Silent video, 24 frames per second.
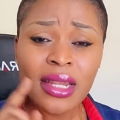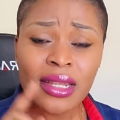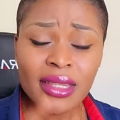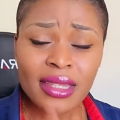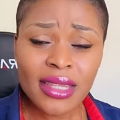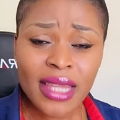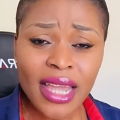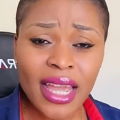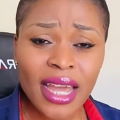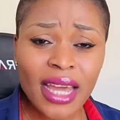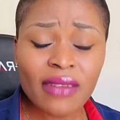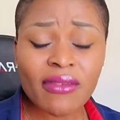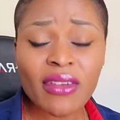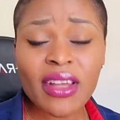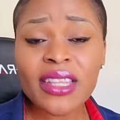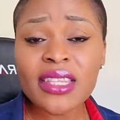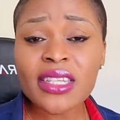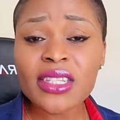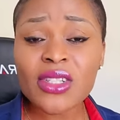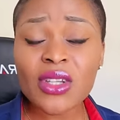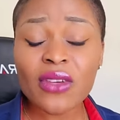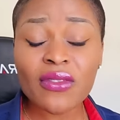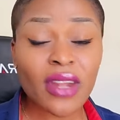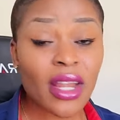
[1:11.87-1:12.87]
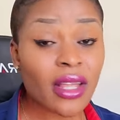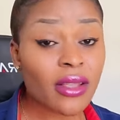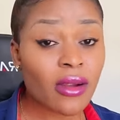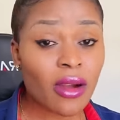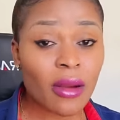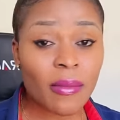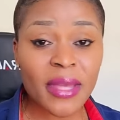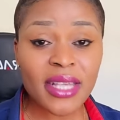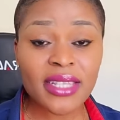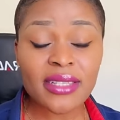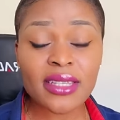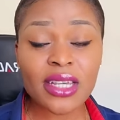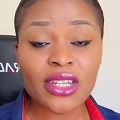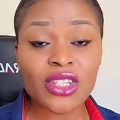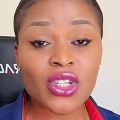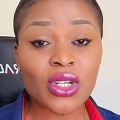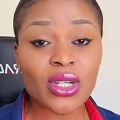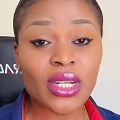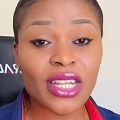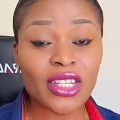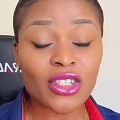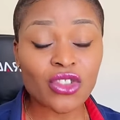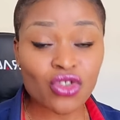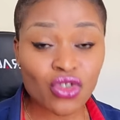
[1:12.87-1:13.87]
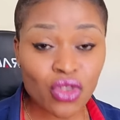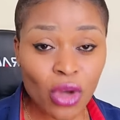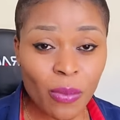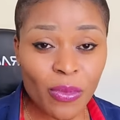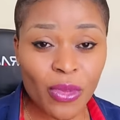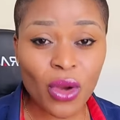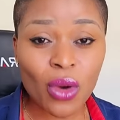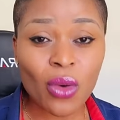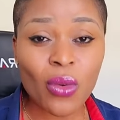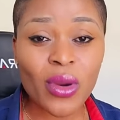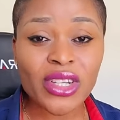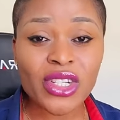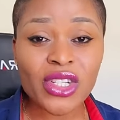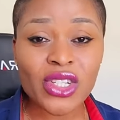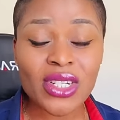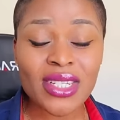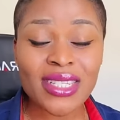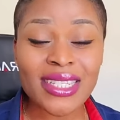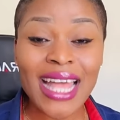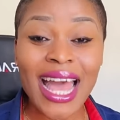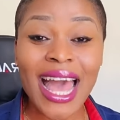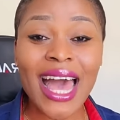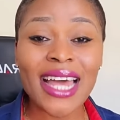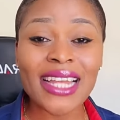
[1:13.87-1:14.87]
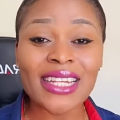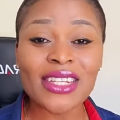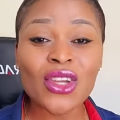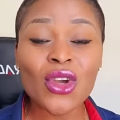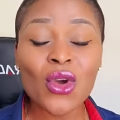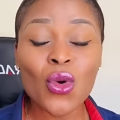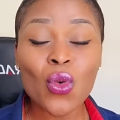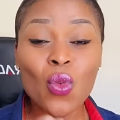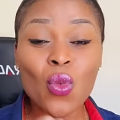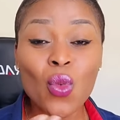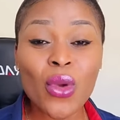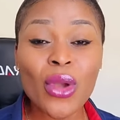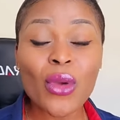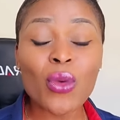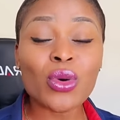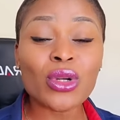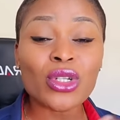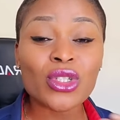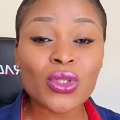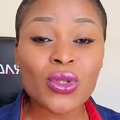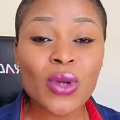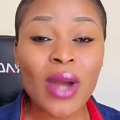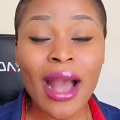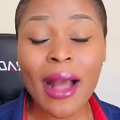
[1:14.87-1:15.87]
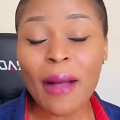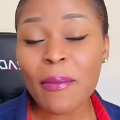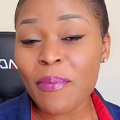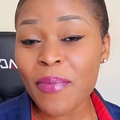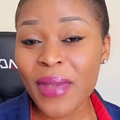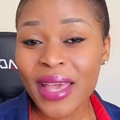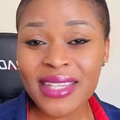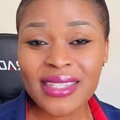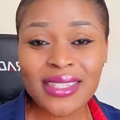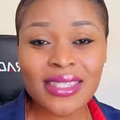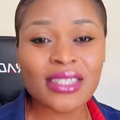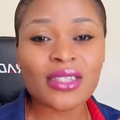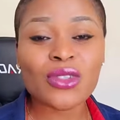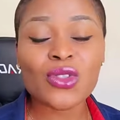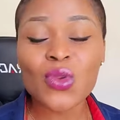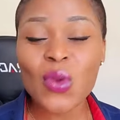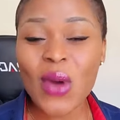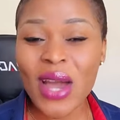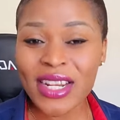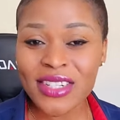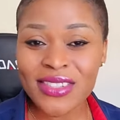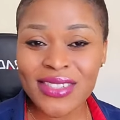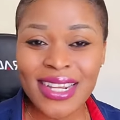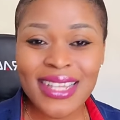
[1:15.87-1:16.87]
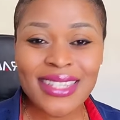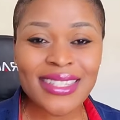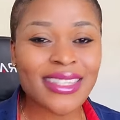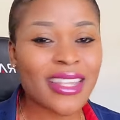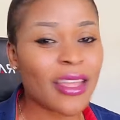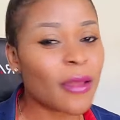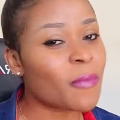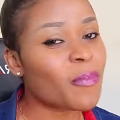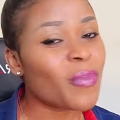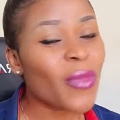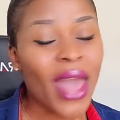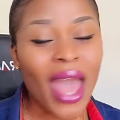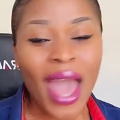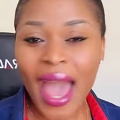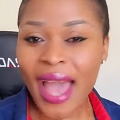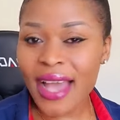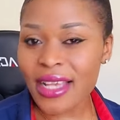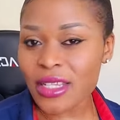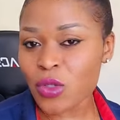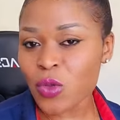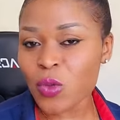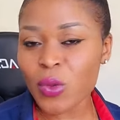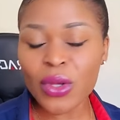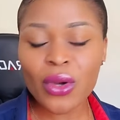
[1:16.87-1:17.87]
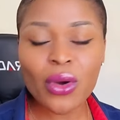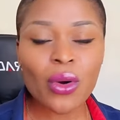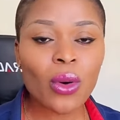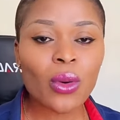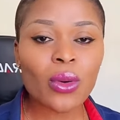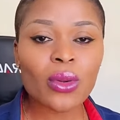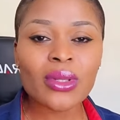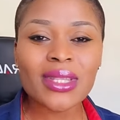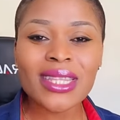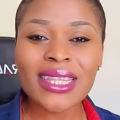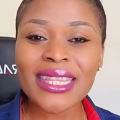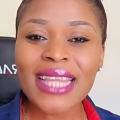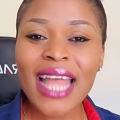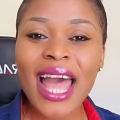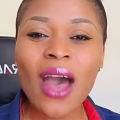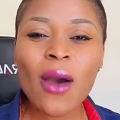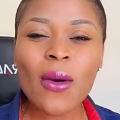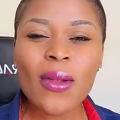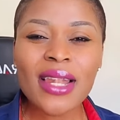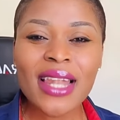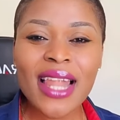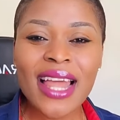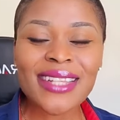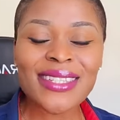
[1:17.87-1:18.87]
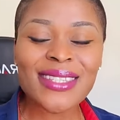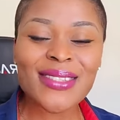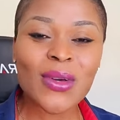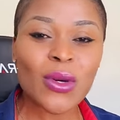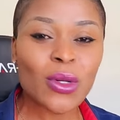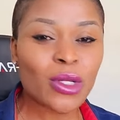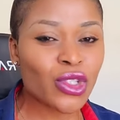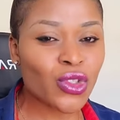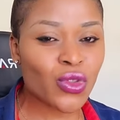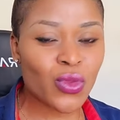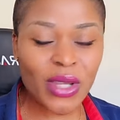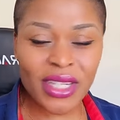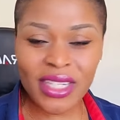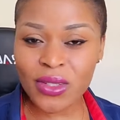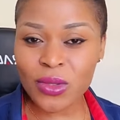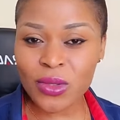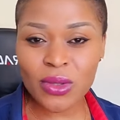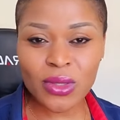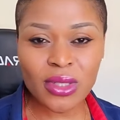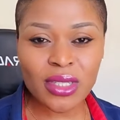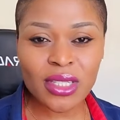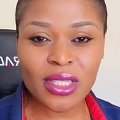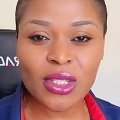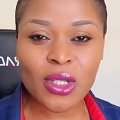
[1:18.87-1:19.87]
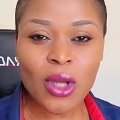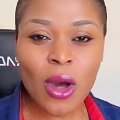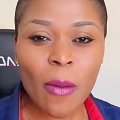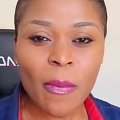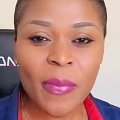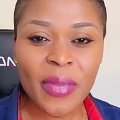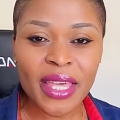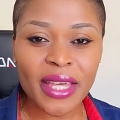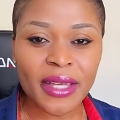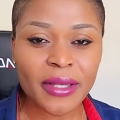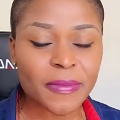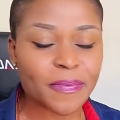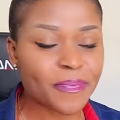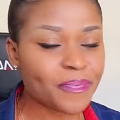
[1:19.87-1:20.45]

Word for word: Take advantage of that comment section and drop your questions and we will do our best to address them as we go. Now let's go straight into the topic.